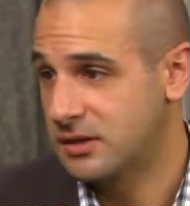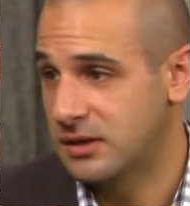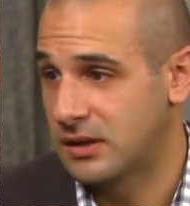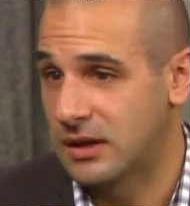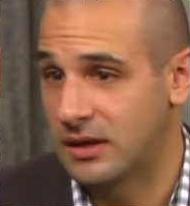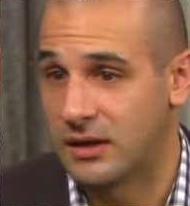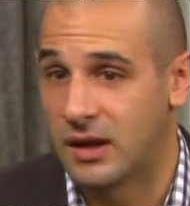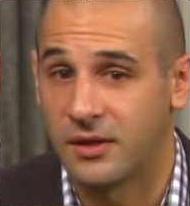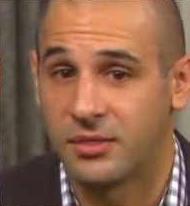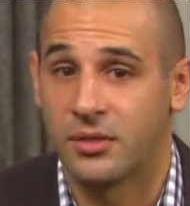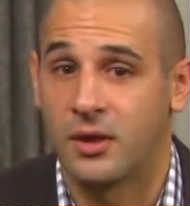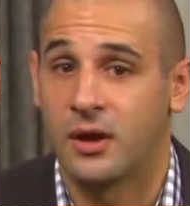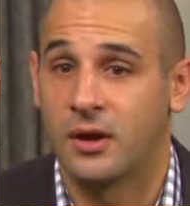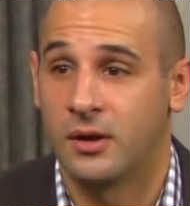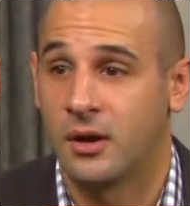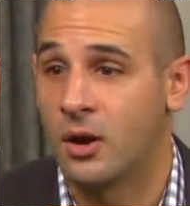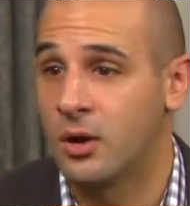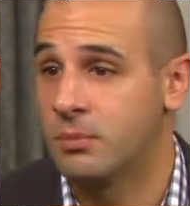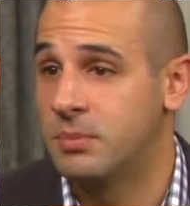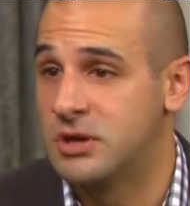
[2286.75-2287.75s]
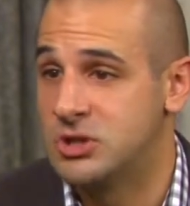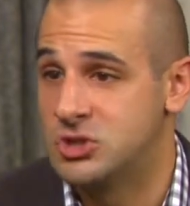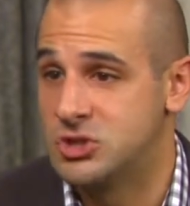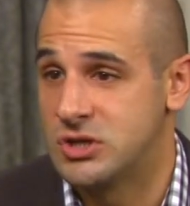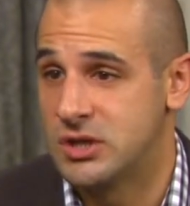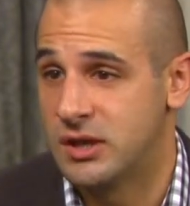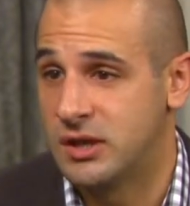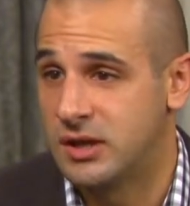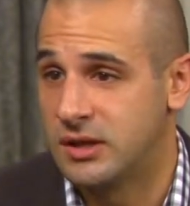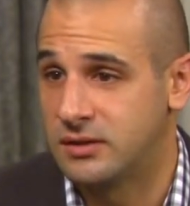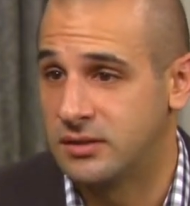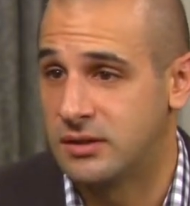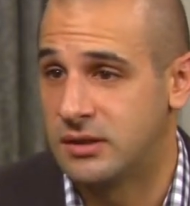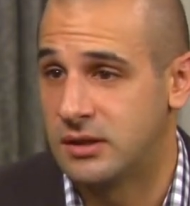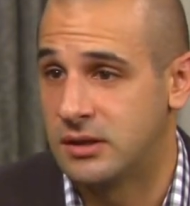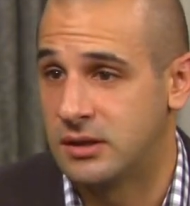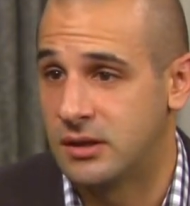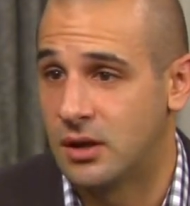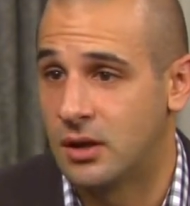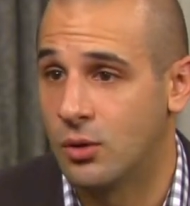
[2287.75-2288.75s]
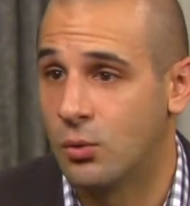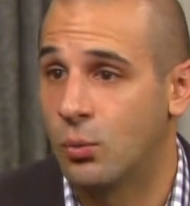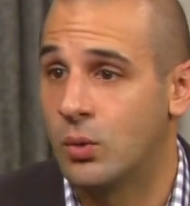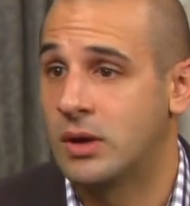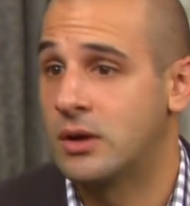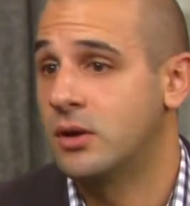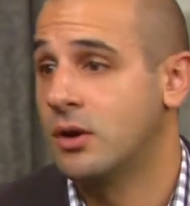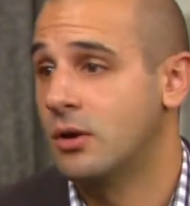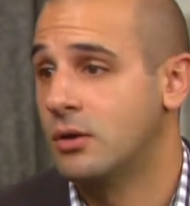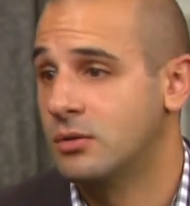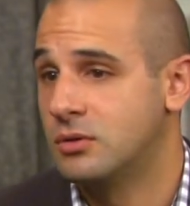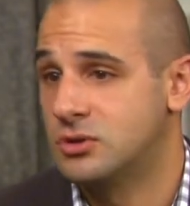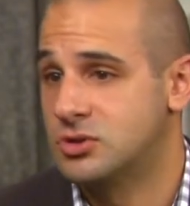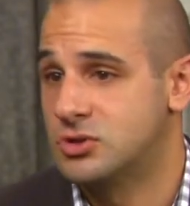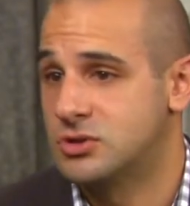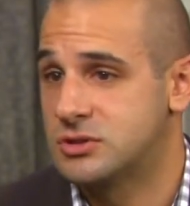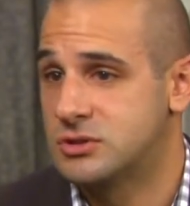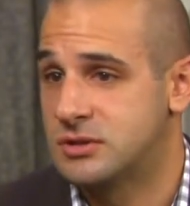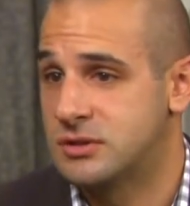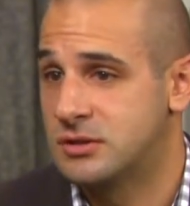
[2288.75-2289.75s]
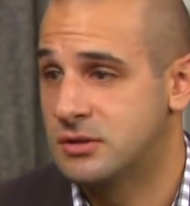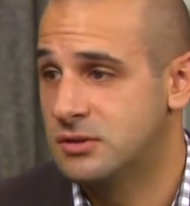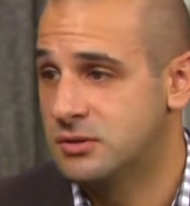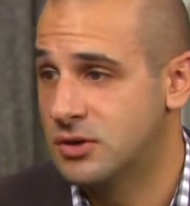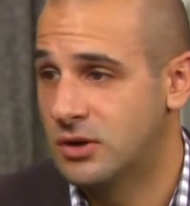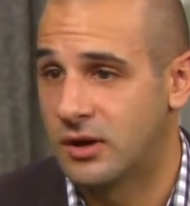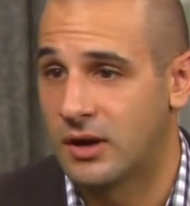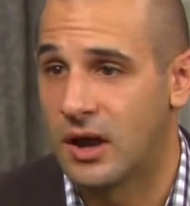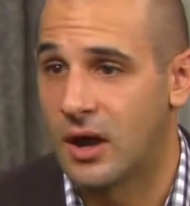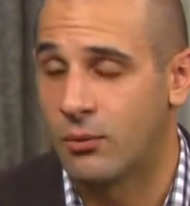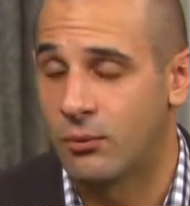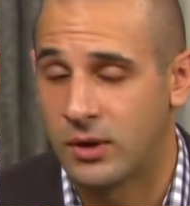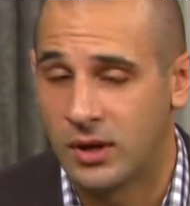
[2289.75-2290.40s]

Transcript: and I thought an RPG had hit the uh, mm -hmm. window and just mm-hmm. took it out.